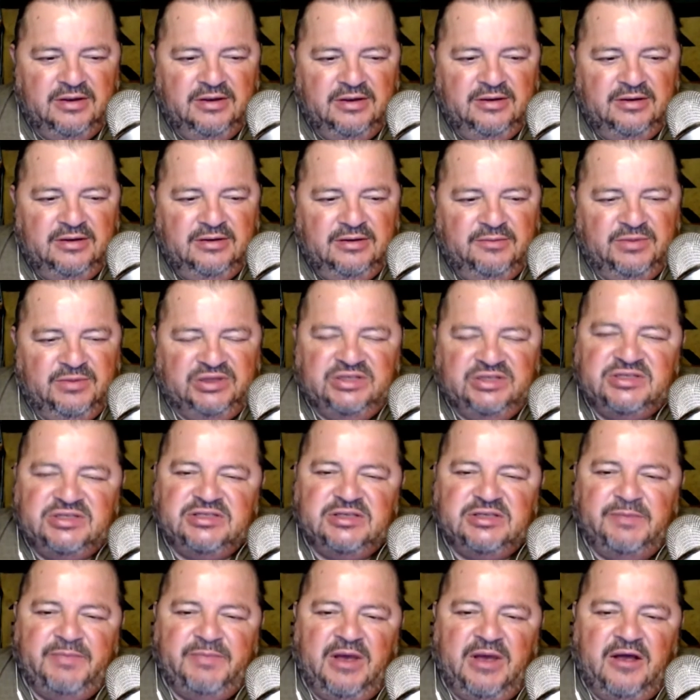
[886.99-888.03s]
But this is
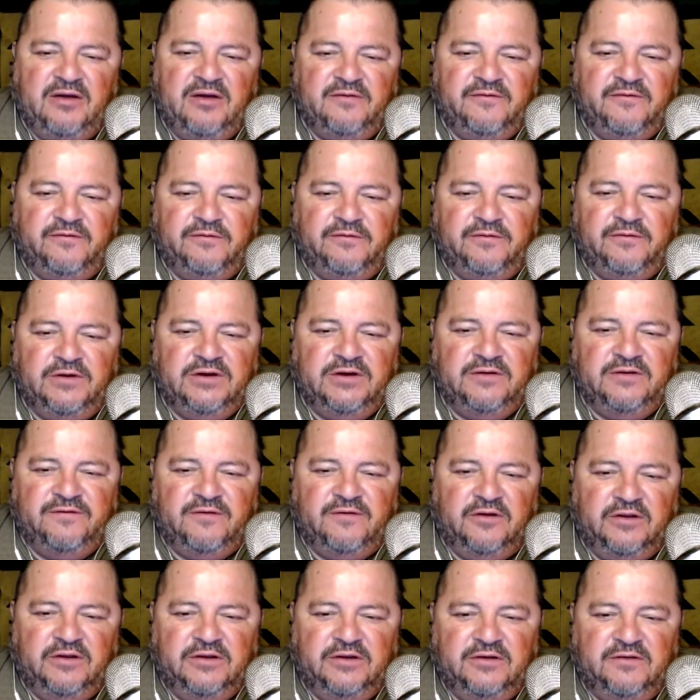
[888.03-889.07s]
about free
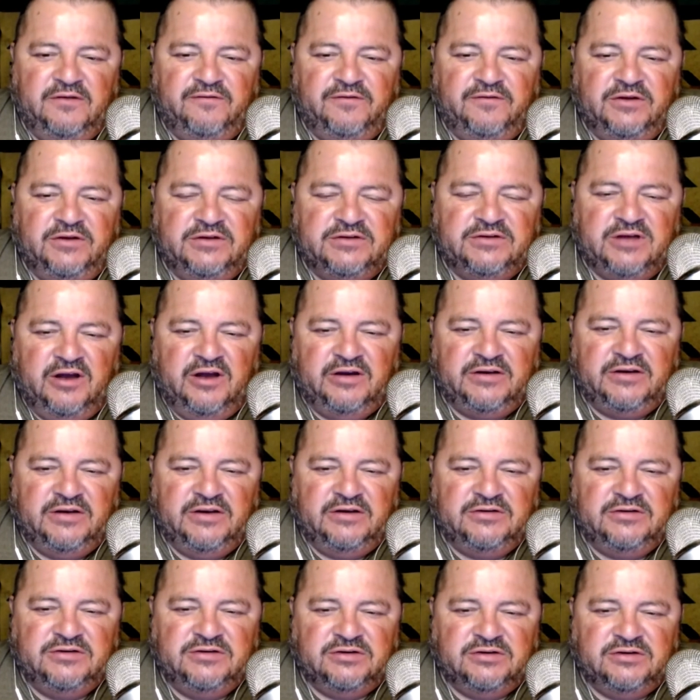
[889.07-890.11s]
falling and free talking
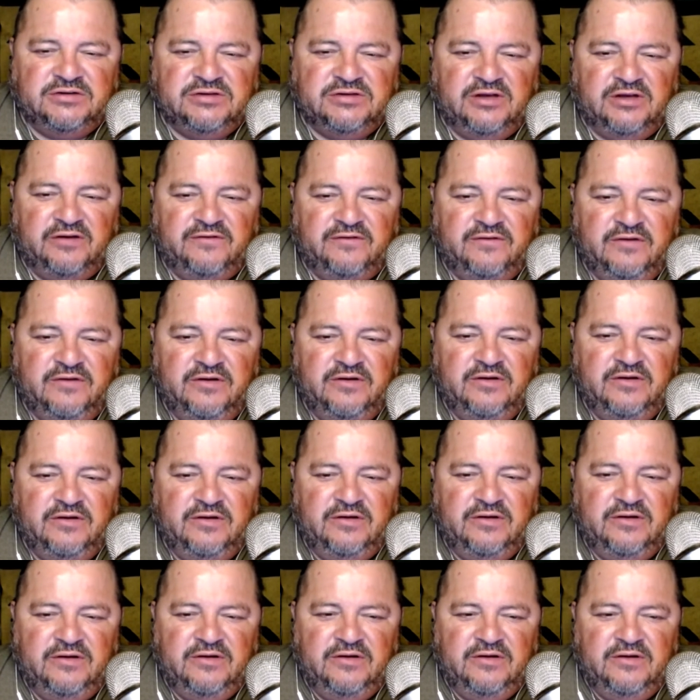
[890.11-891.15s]
to yourself.
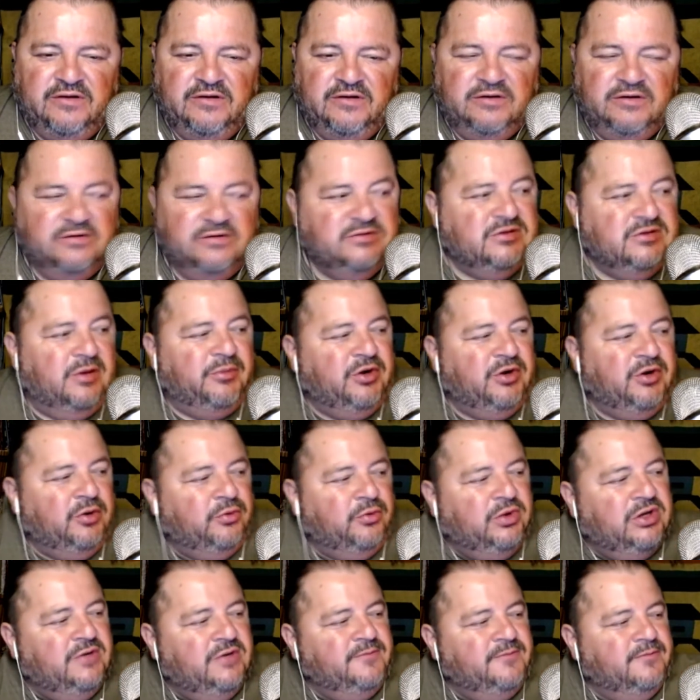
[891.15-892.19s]
So I'm going to
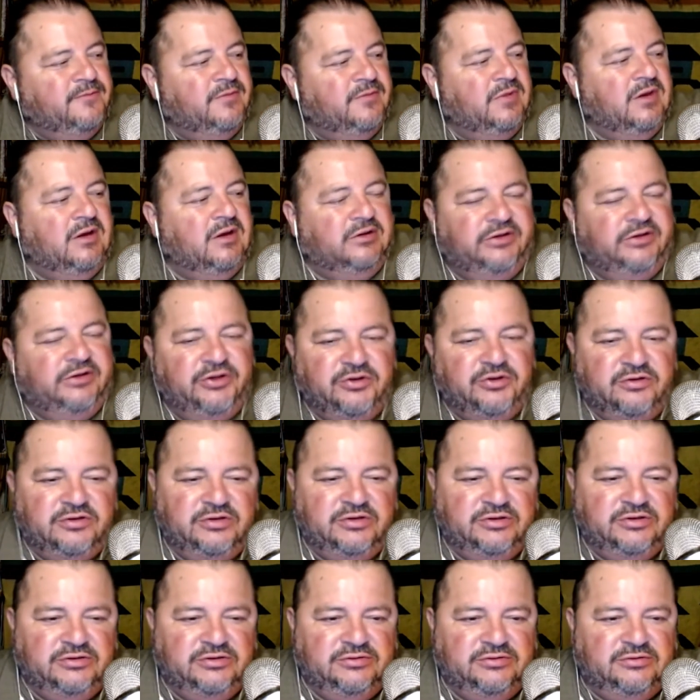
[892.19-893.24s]
read a little
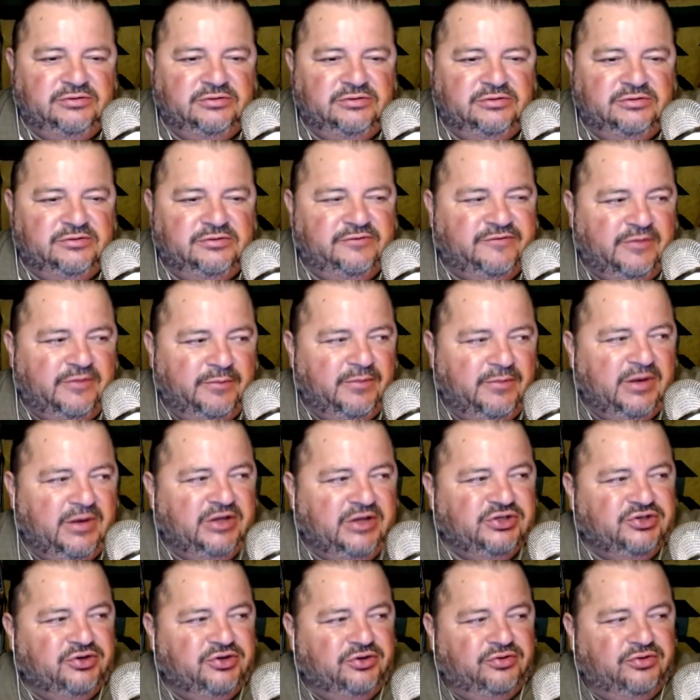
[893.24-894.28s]
from my
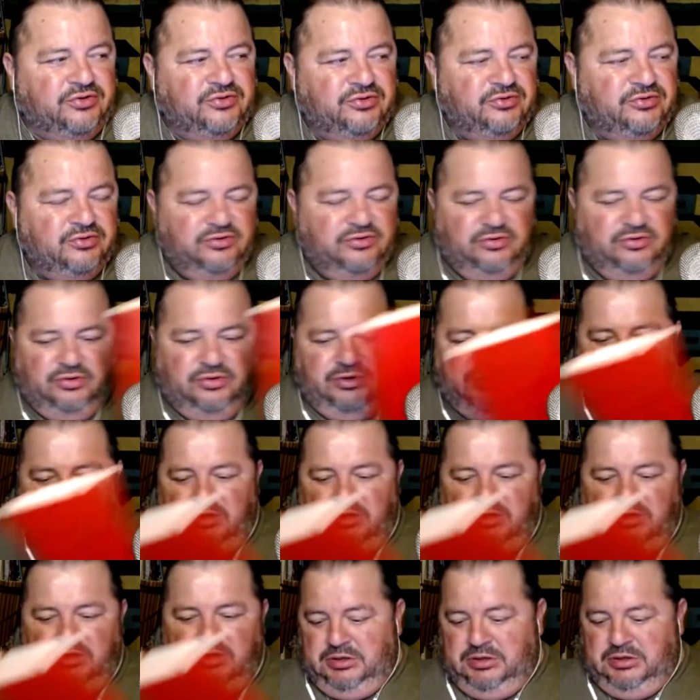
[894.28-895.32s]
journal.
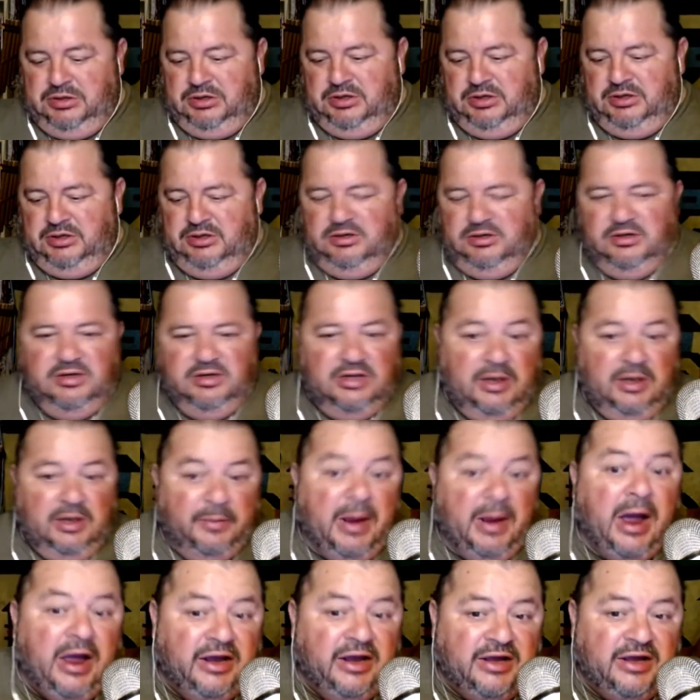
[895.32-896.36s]
And
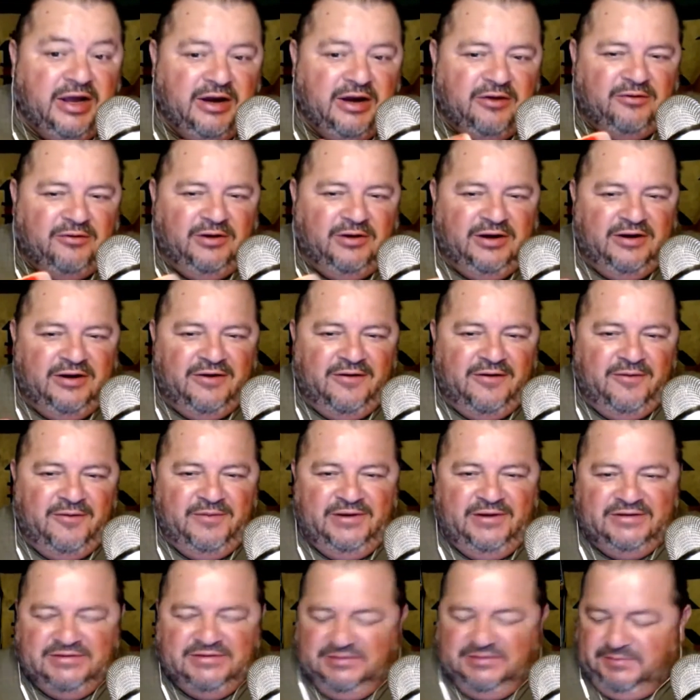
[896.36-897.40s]
I can't read it all
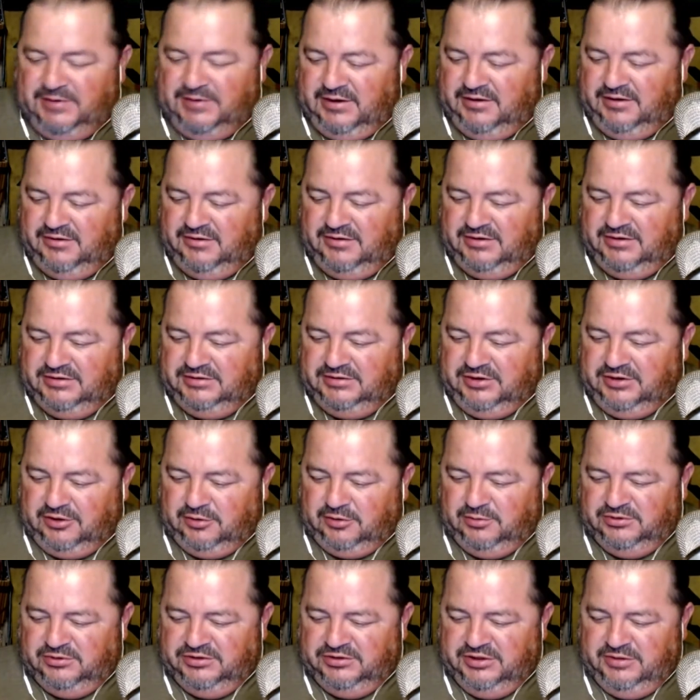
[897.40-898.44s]
because it's probably all
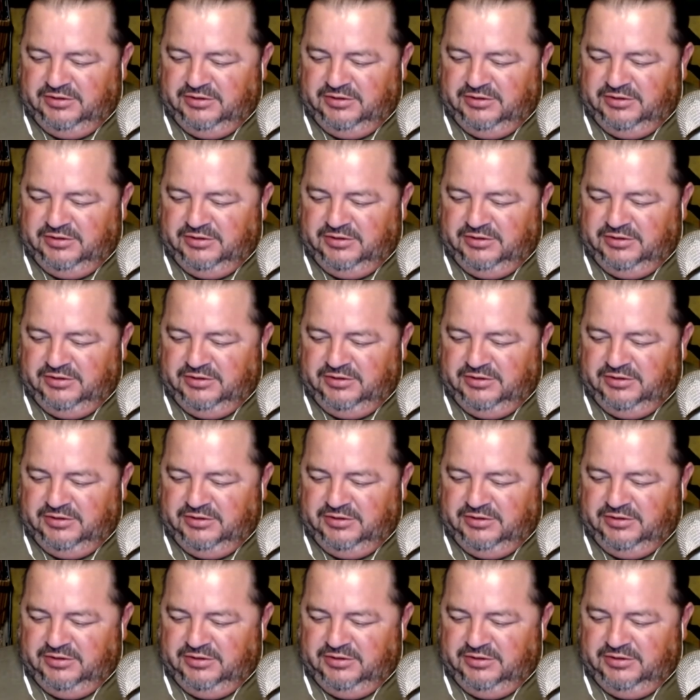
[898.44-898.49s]
garbled up.